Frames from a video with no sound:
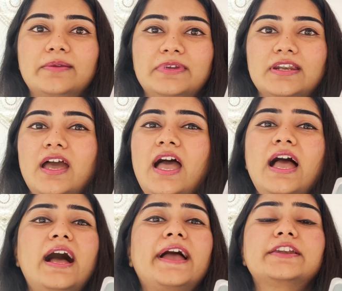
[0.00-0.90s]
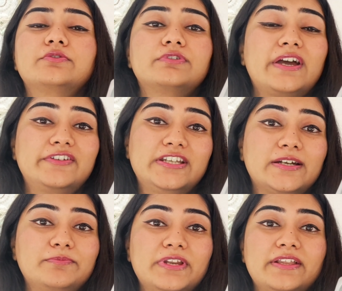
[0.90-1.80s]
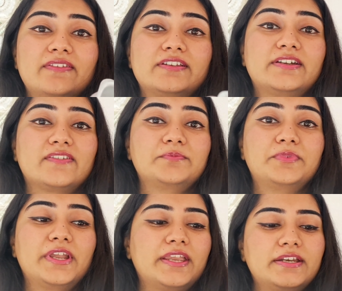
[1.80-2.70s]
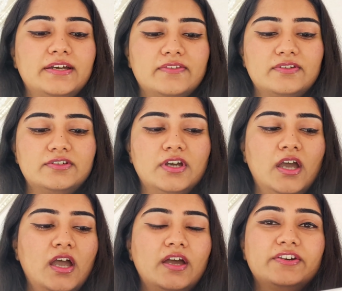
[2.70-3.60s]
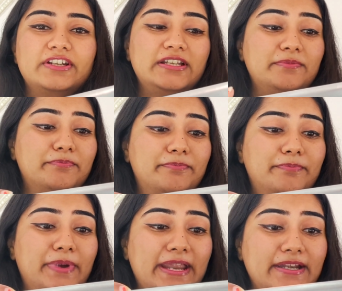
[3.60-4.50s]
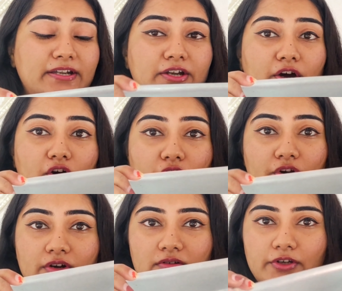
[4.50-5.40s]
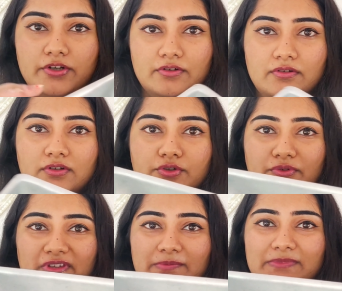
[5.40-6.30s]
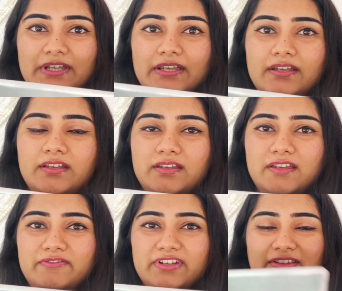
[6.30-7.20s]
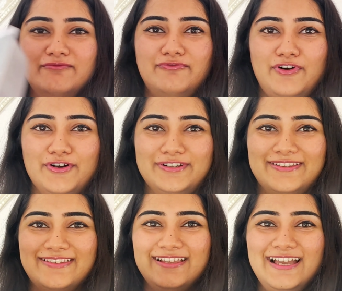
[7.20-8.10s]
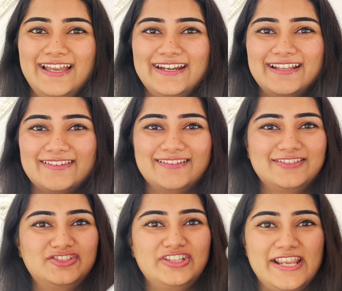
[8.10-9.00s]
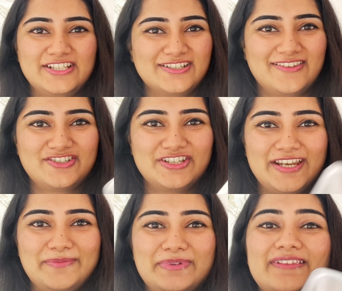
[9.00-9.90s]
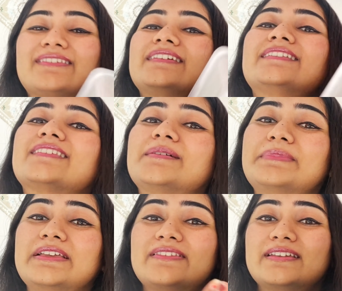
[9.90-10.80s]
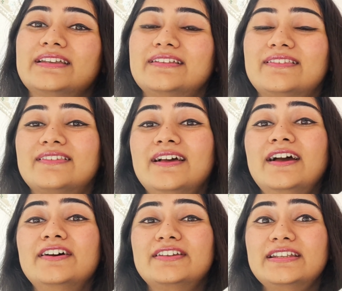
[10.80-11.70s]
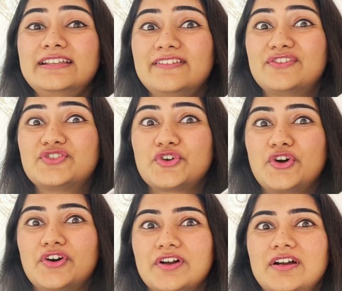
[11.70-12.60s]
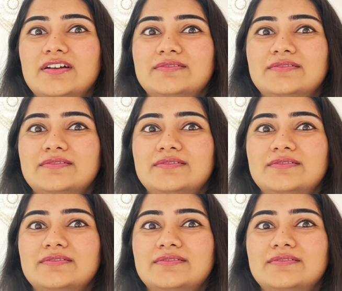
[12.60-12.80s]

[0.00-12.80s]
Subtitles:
I mean, I don't have any complaints. It doesn't break, it doesn't really bend or do something. If it falls, it doesn't change its shape. It's amazing and it's really strong.